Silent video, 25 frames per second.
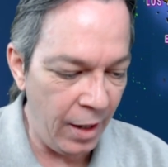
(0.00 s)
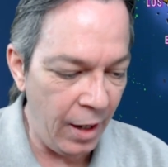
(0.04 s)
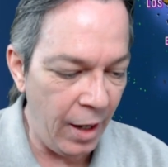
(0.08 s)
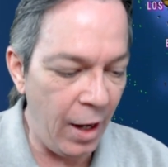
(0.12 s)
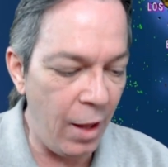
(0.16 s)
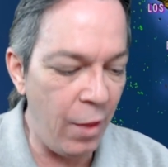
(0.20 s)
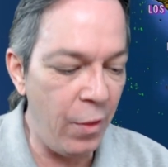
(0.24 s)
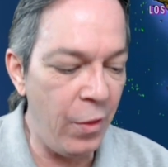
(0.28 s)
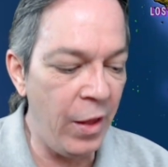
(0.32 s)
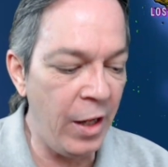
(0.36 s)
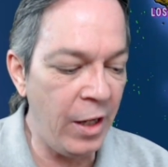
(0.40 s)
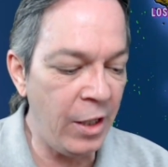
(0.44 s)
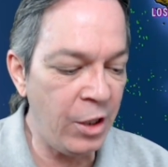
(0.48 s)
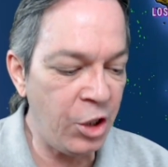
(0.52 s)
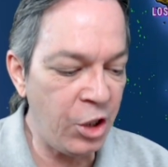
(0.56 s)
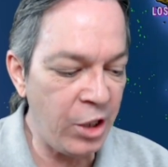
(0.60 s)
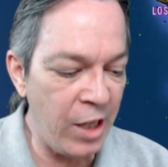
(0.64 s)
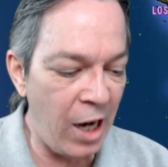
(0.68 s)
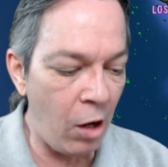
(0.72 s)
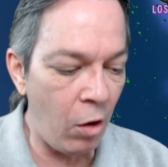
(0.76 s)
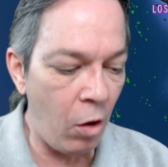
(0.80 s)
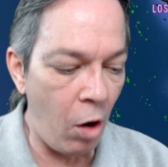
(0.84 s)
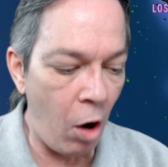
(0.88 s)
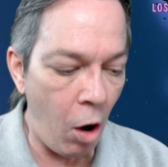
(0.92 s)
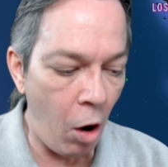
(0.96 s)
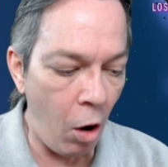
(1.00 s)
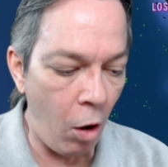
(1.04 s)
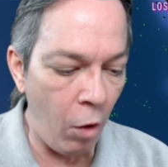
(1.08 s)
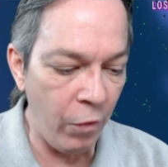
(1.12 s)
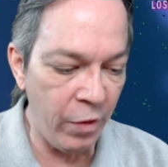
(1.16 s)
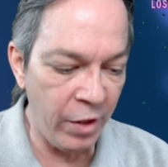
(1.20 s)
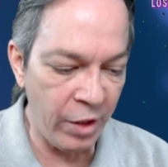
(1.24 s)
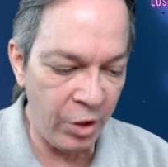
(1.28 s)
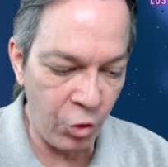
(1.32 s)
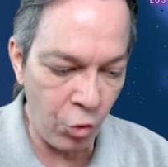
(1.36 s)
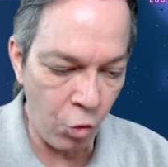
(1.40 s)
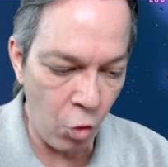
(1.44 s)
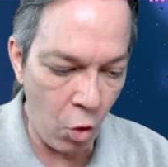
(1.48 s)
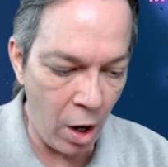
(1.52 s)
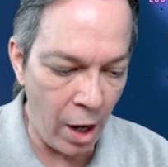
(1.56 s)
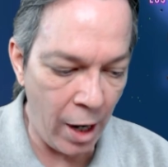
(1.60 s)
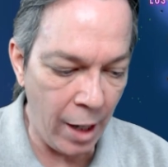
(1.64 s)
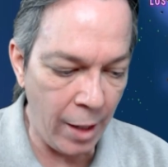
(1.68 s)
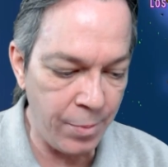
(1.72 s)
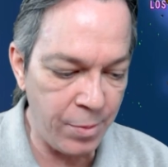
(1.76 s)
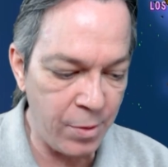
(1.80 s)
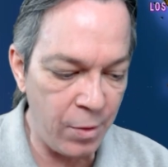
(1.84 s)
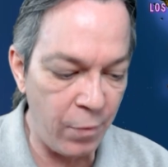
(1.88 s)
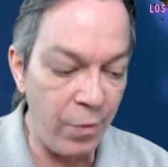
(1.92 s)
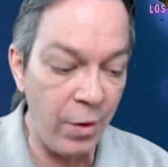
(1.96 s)
and then shall all the
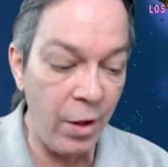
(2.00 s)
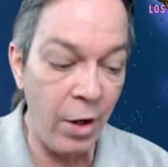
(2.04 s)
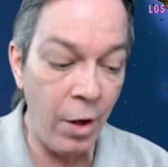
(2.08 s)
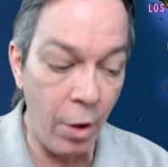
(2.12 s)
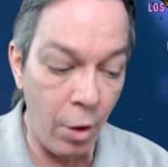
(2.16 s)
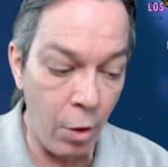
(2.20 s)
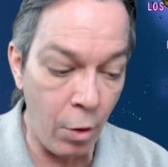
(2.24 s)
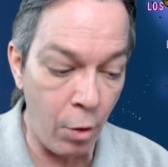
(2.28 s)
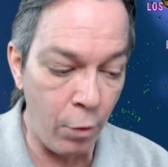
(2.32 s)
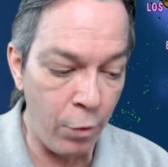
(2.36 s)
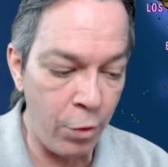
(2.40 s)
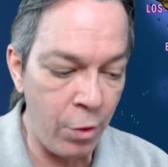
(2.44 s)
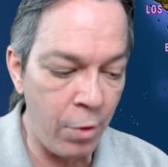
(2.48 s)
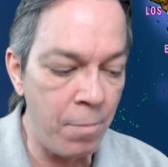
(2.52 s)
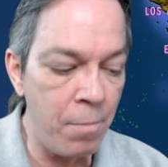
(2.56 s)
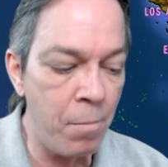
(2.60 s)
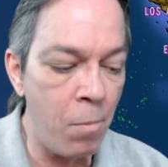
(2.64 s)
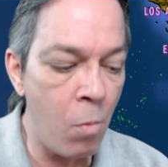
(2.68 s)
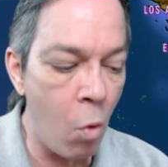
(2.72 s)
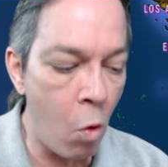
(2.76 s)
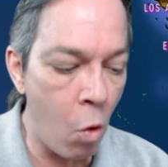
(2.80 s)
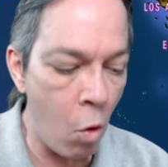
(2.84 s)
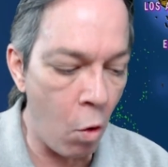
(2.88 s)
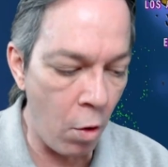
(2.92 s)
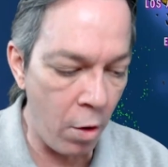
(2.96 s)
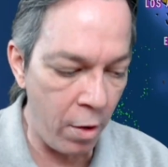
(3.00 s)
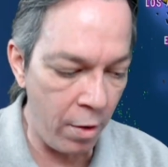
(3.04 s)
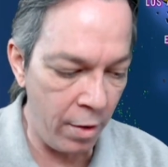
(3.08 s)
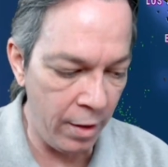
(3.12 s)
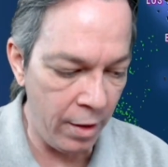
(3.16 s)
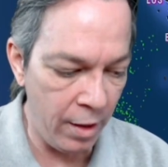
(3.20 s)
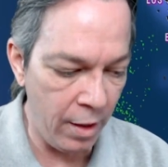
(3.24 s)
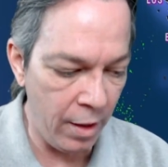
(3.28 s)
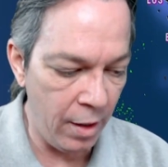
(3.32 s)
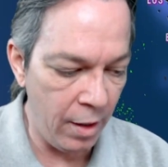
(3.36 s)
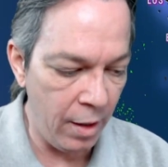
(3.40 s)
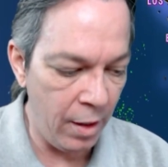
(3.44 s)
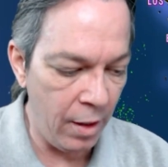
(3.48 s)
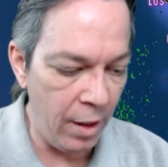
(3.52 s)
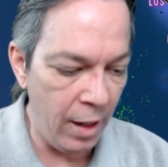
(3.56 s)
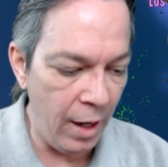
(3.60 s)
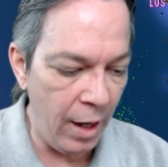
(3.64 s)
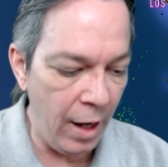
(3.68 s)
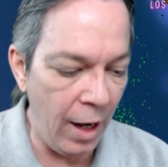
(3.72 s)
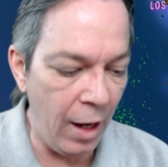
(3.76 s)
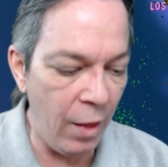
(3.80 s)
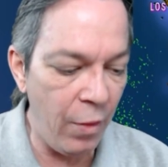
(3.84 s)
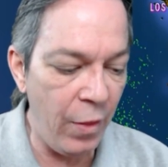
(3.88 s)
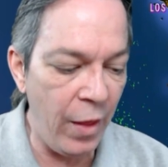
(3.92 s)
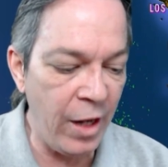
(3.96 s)
tribes of the earth mourn
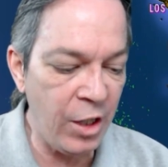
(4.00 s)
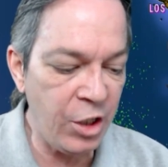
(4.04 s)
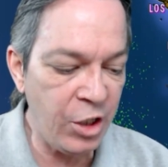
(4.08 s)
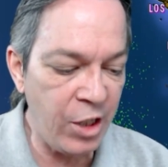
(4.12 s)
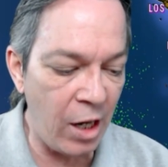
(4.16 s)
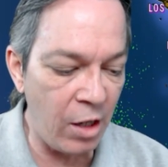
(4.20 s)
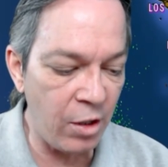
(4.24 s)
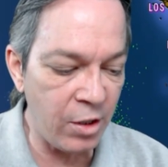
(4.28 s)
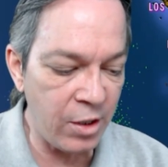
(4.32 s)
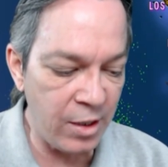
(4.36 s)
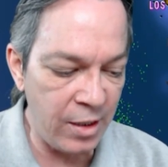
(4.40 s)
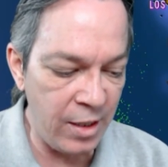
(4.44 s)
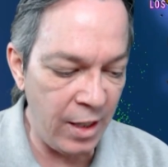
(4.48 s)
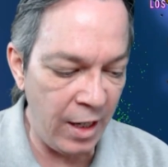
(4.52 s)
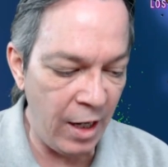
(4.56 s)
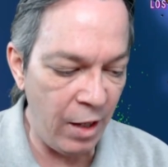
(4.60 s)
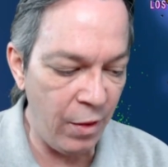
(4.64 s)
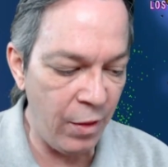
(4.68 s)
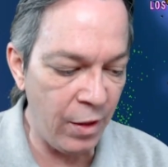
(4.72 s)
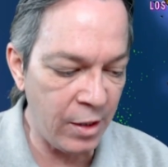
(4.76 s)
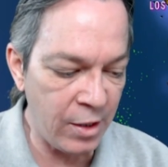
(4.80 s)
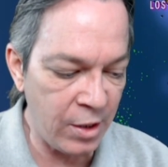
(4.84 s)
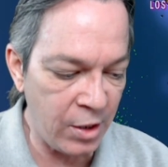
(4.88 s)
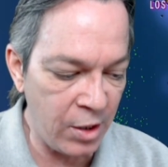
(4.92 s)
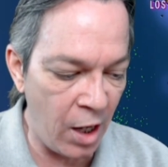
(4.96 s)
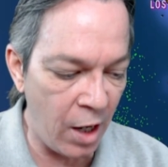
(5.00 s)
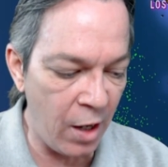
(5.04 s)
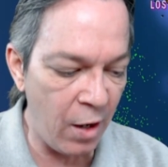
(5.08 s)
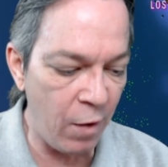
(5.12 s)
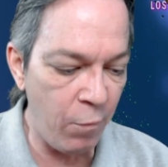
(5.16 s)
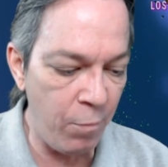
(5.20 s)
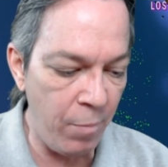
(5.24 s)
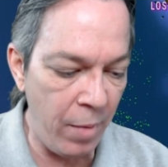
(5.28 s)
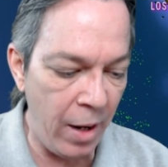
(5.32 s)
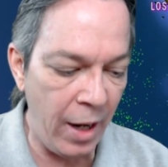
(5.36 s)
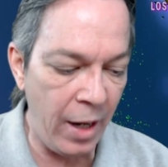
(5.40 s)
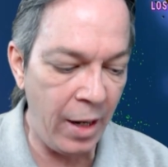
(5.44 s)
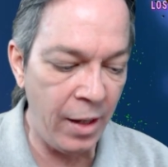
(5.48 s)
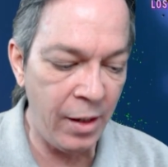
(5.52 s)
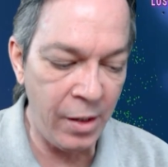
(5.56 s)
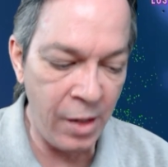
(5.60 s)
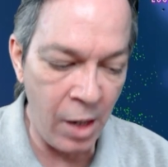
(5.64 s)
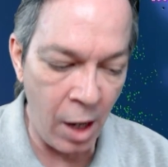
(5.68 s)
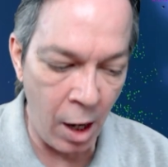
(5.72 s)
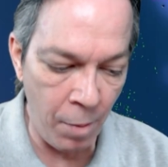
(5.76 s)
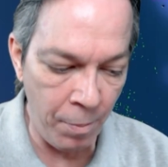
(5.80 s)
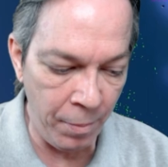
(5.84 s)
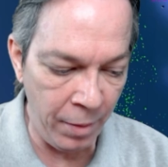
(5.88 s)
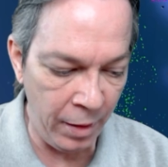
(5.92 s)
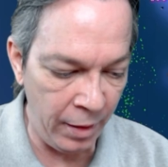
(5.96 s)
and they shall see the Son of Man
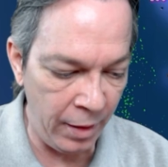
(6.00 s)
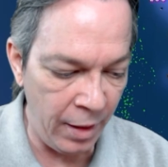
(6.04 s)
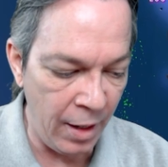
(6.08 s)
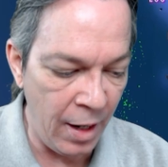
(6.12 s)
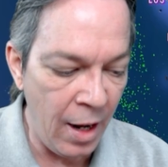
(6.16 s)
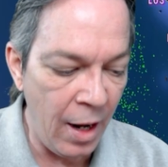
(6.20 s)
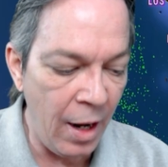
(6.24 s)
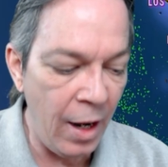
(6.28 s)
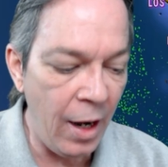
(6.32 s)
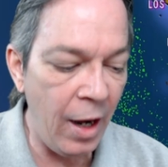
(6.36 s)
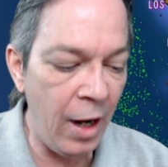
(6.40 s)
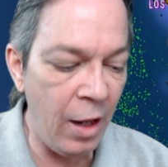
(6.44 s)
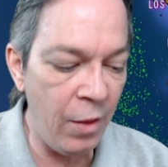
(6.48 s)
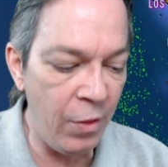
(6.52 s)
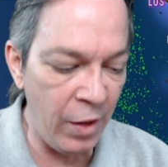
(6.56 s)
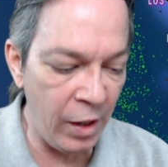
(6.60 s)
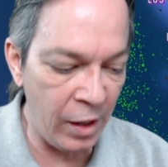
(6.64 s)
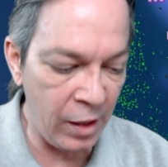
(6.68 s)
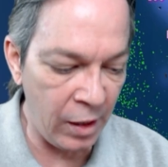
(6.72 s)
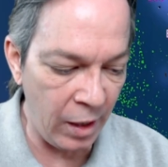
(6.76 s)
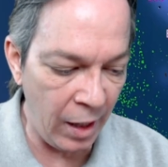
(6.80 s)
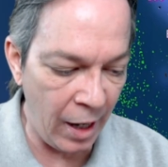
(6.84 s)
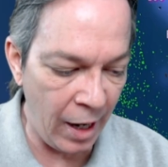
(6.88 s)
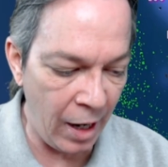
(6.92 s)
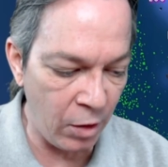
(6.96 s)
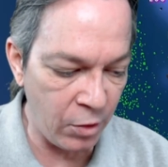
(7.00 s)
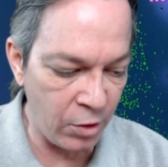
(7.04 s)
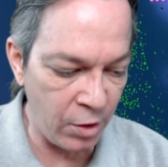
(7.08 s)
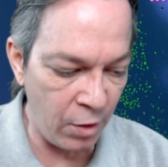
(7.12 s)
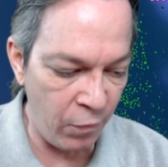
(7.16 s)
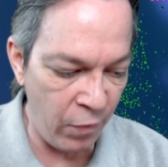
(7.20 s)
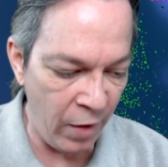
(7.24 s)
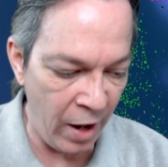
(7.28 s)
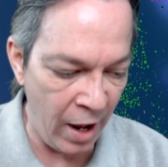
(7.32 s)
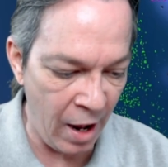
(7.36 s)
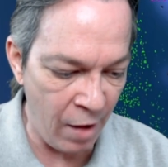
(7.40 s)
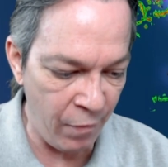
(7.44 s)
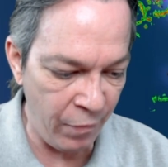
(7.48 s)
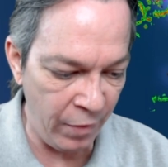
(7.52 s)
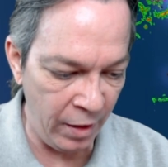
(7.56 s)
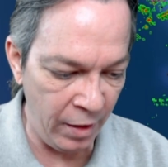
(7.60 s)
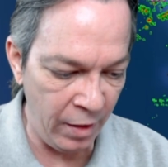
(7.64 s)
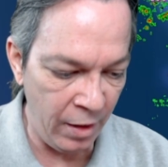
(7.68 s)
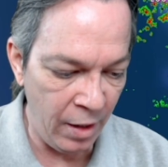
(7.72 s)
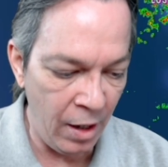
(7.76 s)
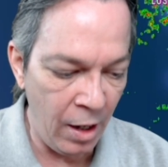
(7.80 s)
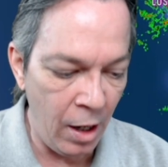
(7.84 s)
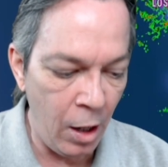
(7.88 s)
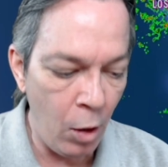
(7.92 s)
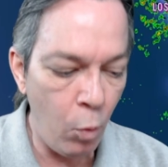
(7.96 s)
coming in the clouds of
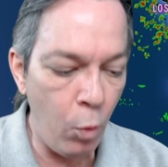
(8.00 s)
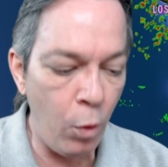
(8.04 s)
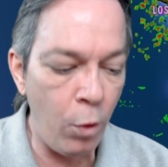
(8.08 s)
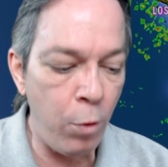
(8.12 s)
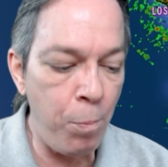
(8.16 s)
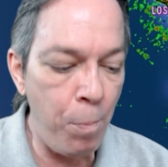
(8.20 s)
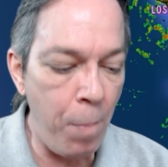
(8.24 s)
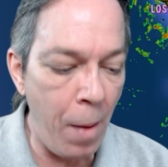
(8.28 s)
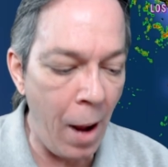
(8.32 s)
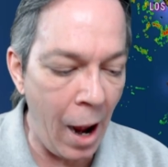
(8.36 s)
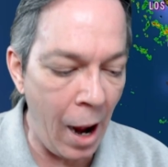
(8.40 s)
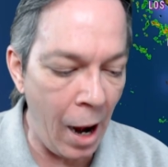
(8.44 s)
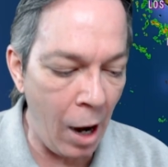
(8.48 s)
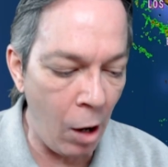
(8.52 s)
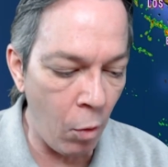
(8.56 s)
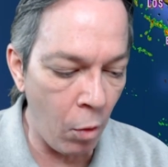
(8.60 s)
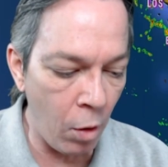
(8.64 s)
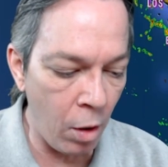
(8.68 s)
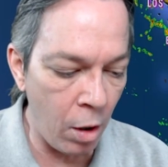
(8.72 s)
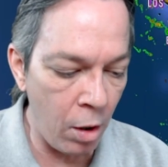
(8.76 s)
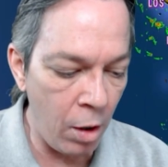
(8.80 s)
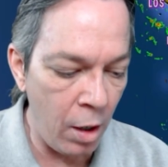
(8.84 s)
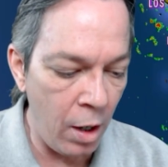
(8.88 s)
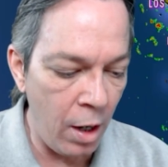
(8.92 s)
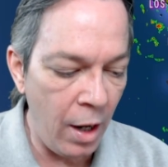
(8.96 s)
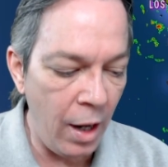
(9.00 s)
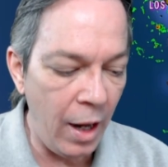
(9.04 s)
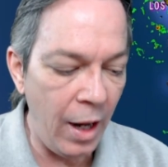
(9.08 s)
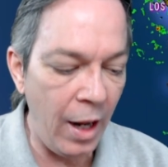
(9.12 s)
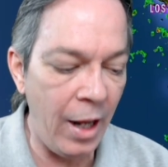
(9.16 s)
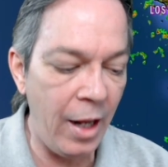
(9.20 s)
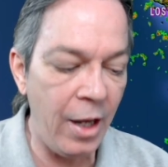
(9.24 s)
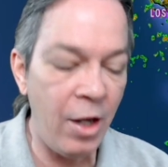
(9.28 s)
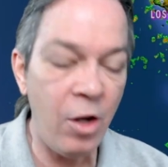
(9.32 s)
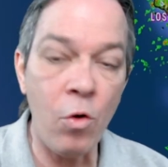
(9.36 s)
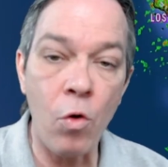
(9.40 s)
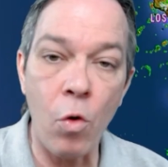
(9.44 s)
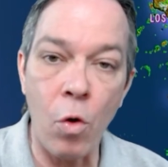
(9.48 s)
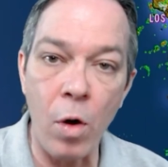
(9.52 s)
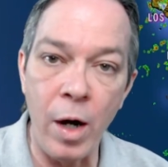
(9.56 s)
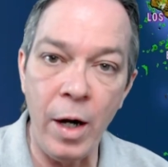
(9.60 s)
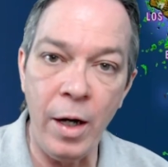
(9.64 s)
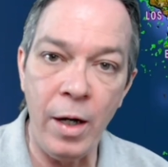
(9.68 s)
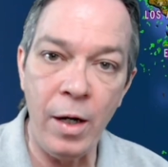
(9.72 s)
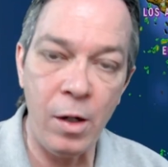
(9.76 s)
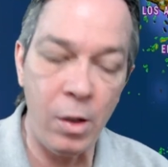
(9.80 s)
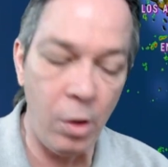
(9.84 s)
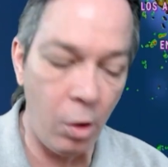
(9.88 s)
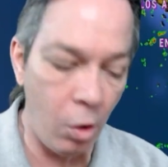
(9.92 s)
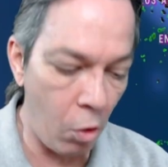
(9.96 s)
heaven with power and
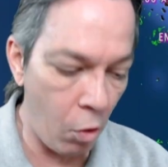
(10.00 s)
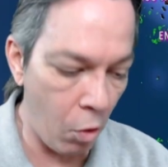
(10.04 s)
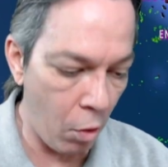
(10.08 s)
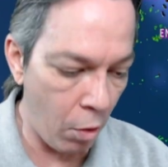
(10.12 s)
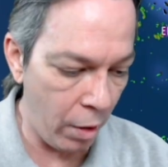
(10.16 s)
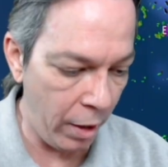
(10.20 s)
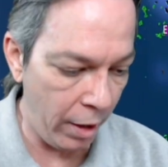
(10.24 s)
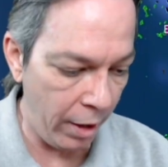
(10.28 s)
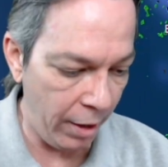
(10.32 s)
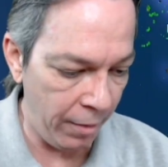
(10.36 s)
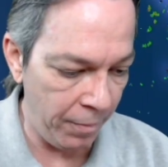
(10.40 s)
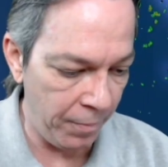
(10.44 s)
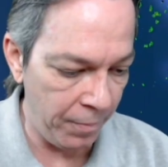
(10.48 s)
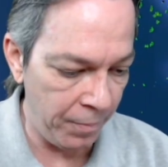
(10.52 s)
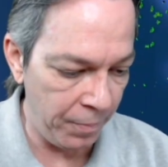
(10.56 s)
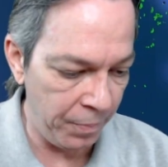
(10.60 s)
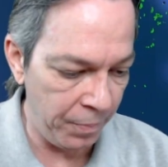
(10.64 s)
great glory.